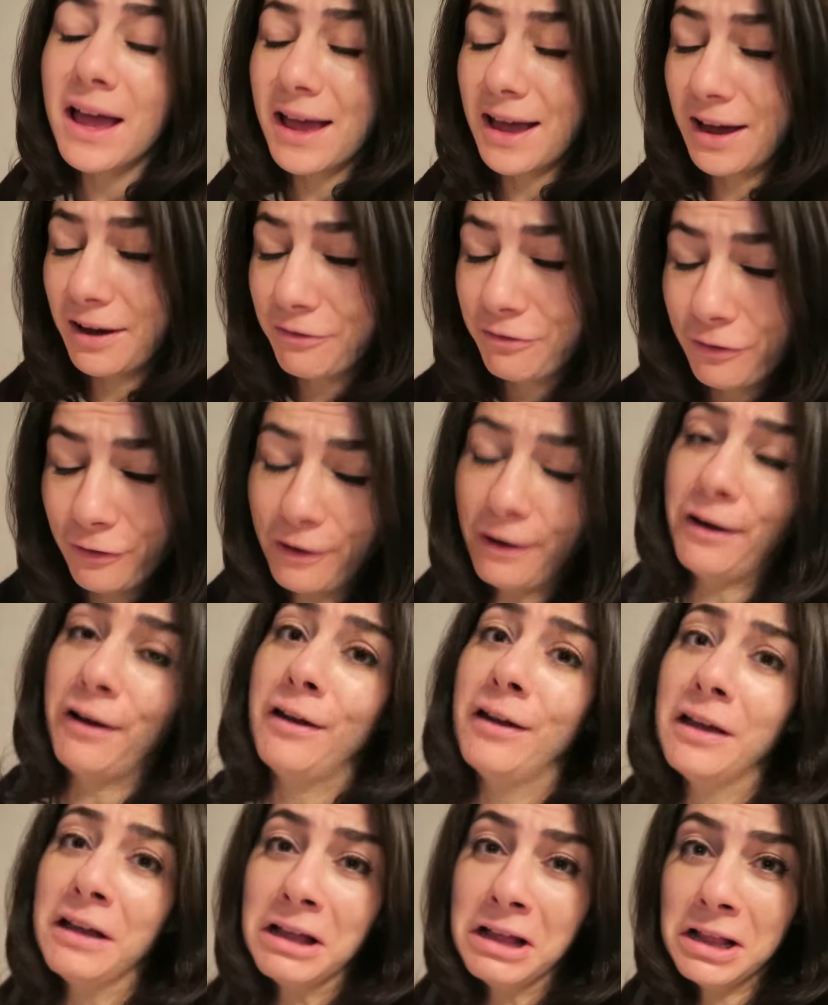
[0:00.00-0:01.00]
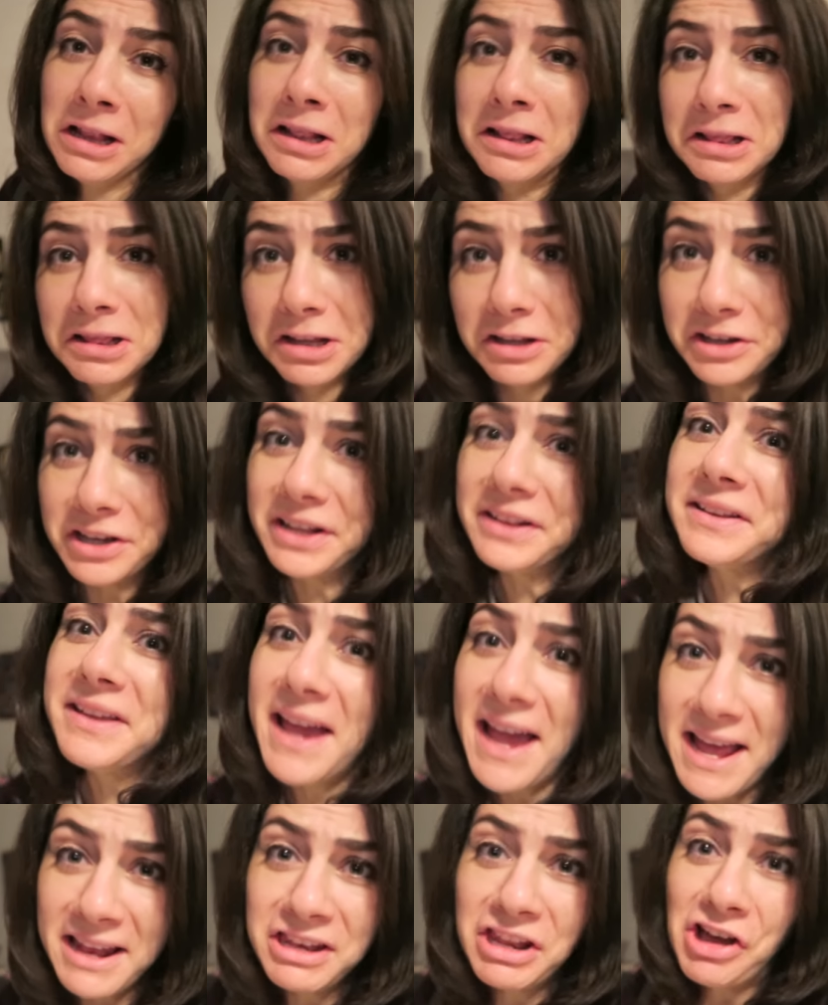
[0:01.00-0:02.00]
ever look at
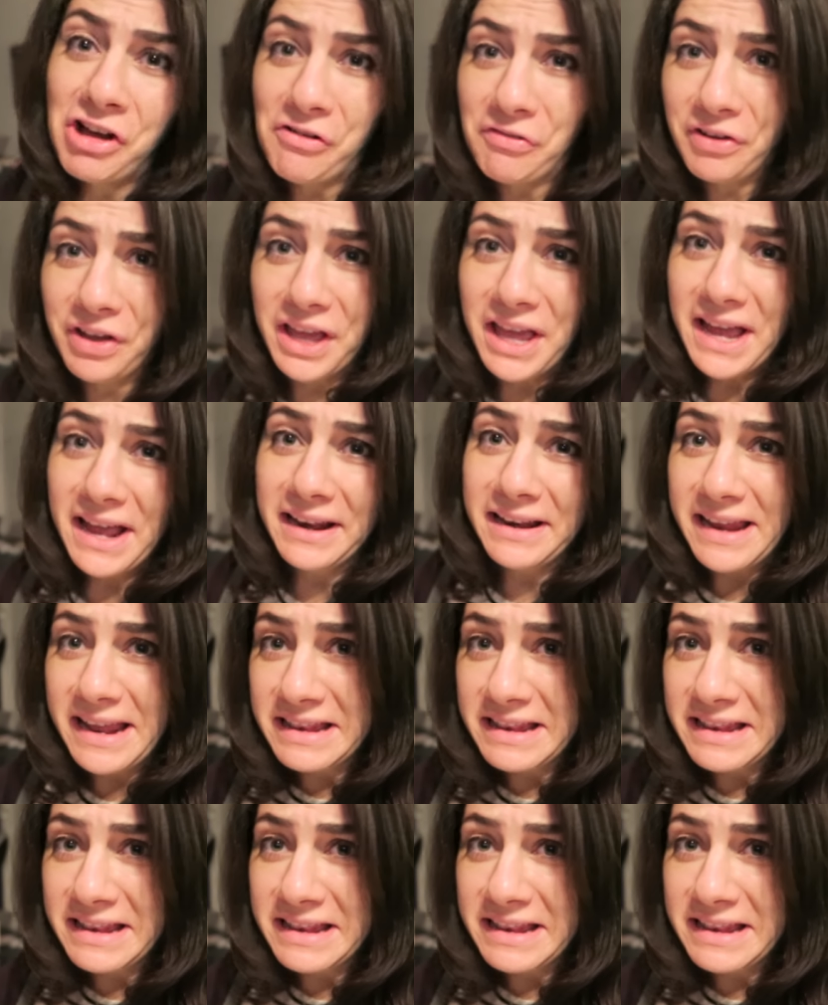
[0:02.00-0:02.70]
Gandalf again